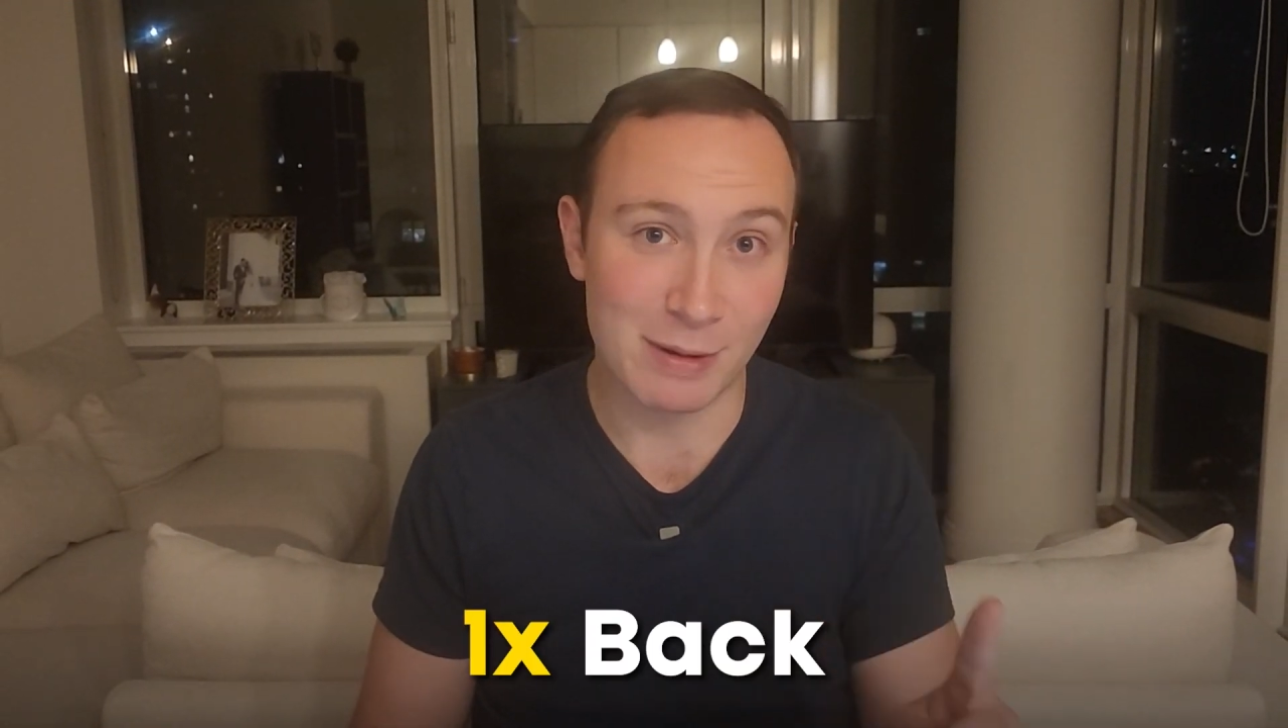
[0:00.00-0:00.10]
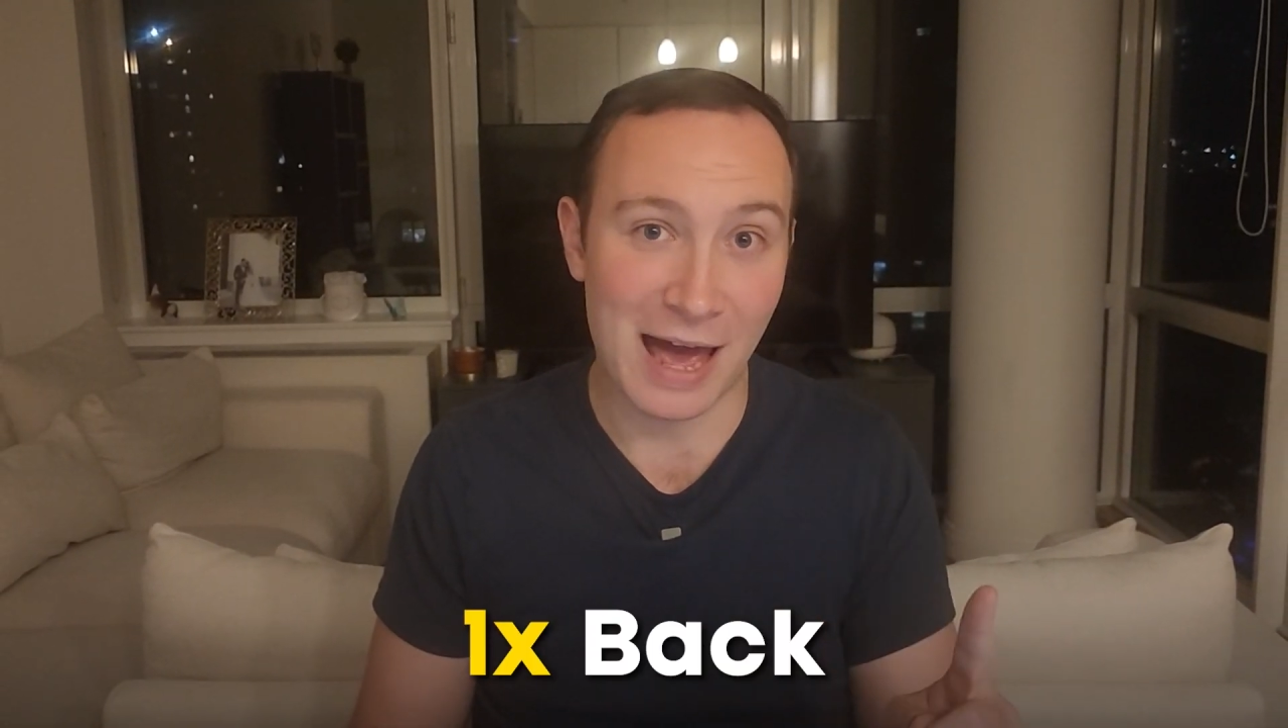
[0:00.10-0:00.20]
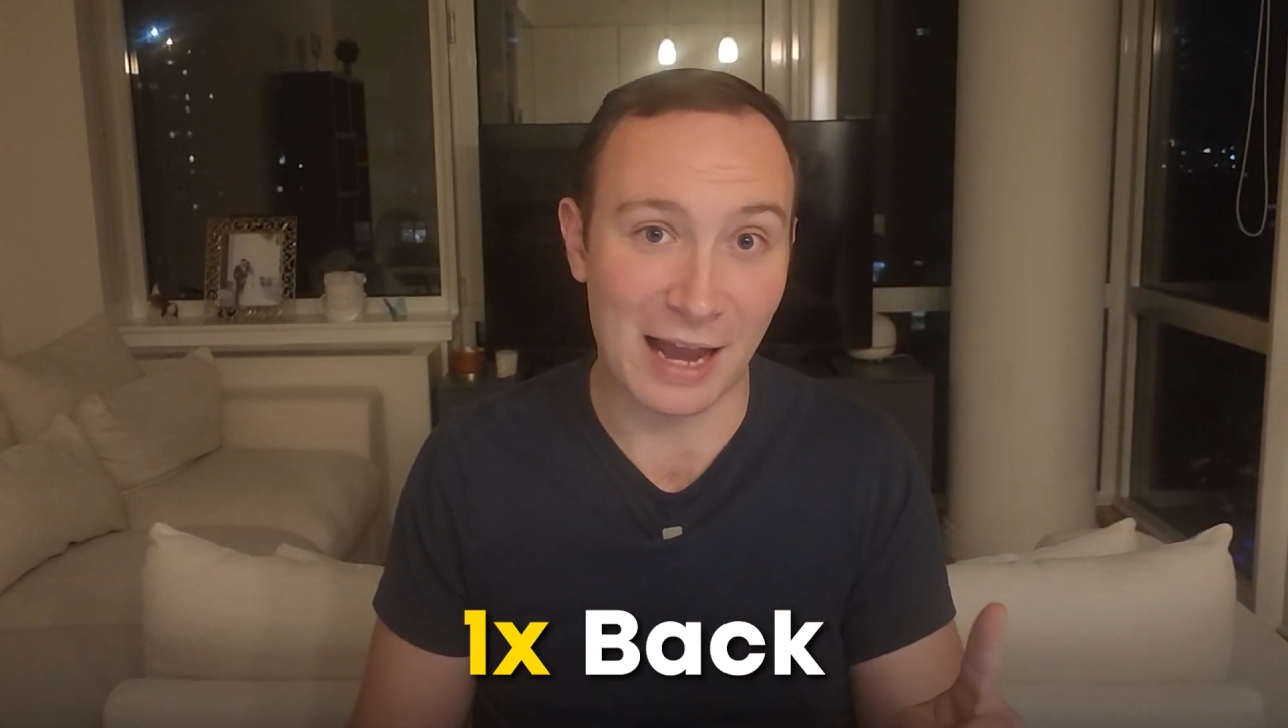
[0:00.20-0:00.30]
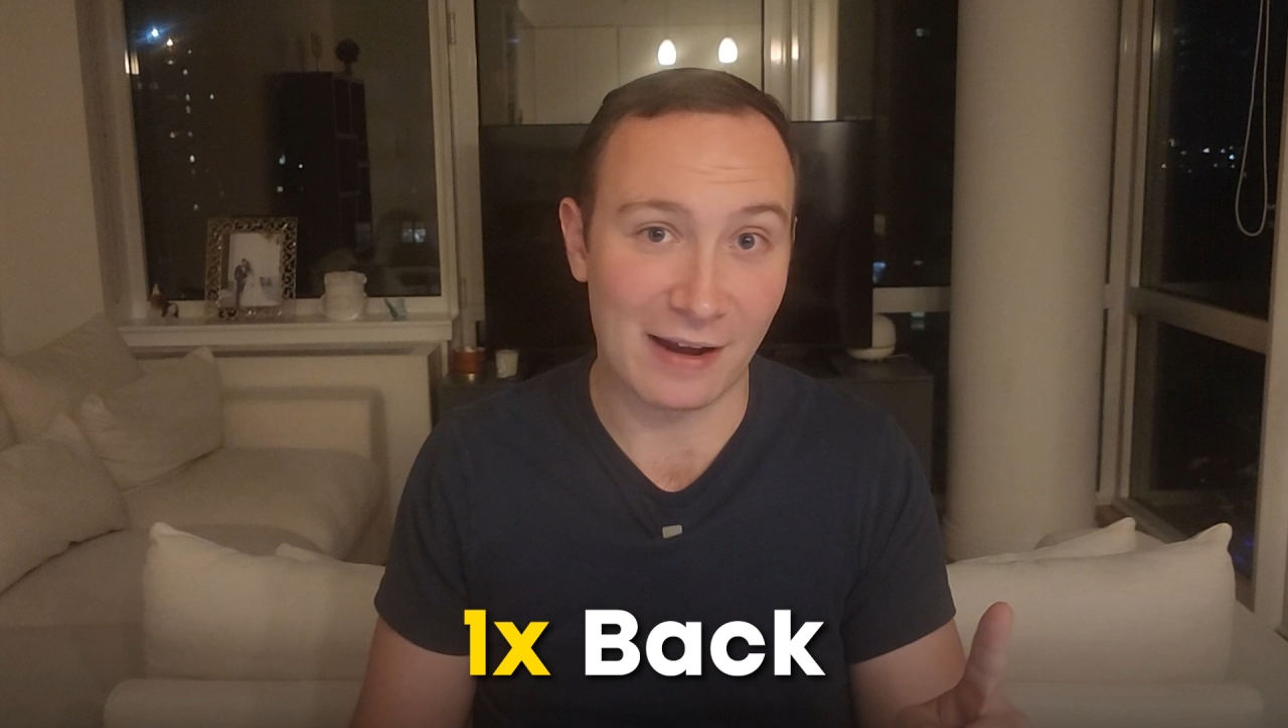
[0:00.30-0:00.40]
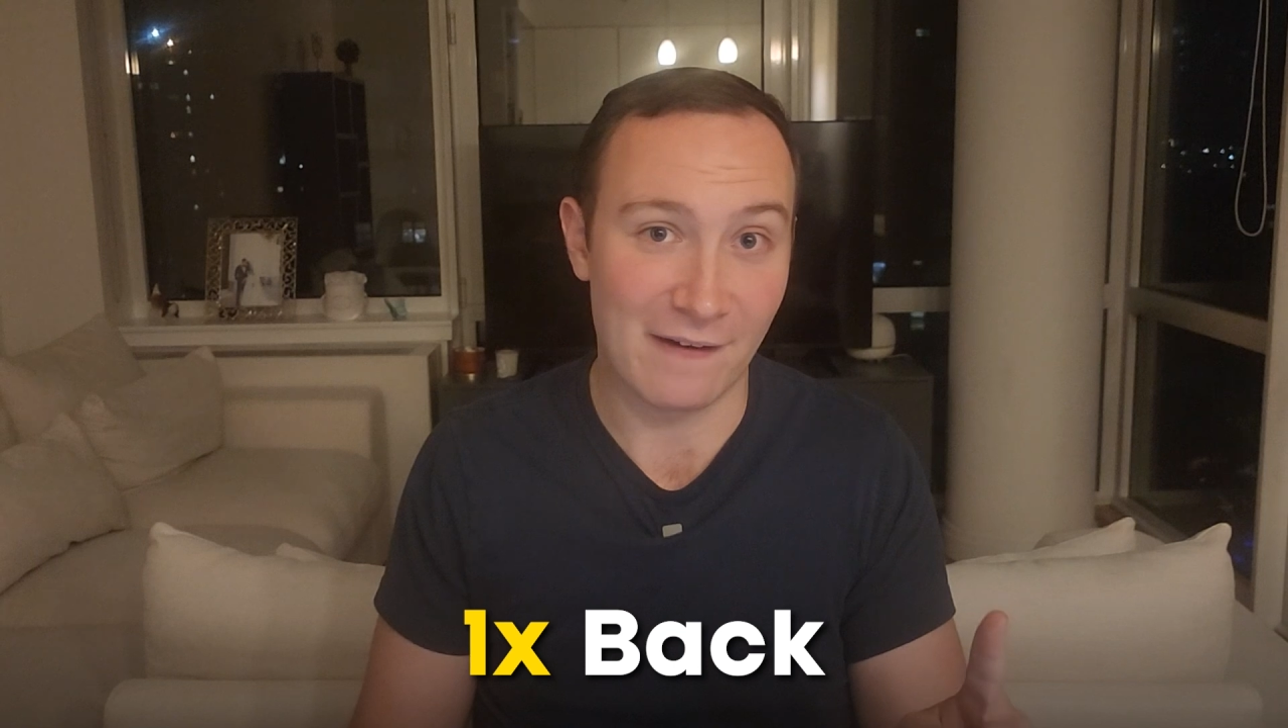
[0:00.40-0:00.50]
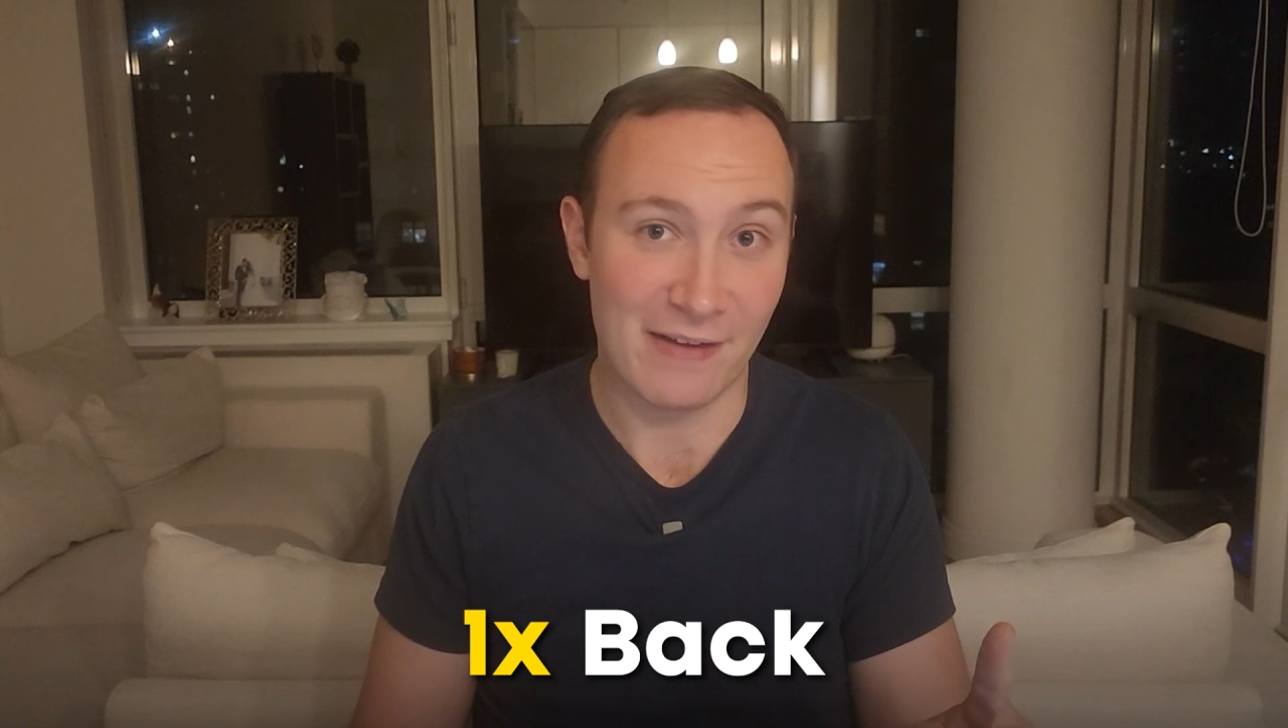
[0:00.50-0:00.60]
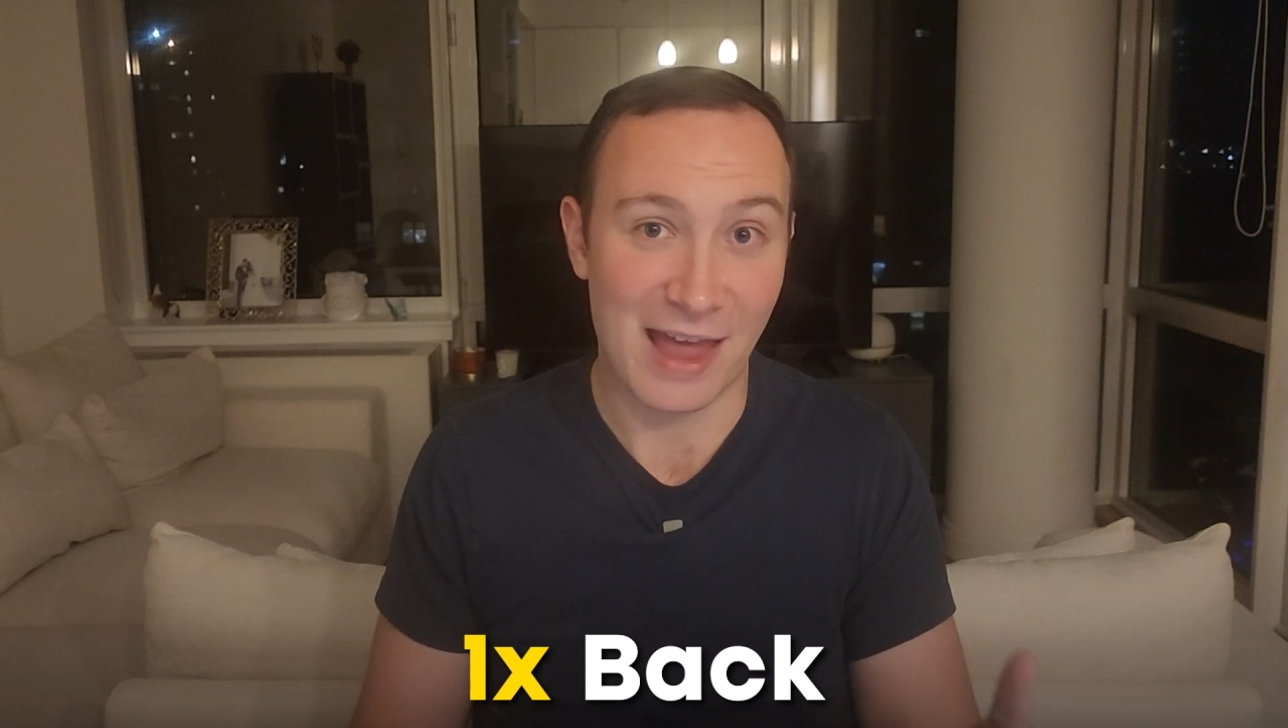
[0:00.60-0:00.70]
back.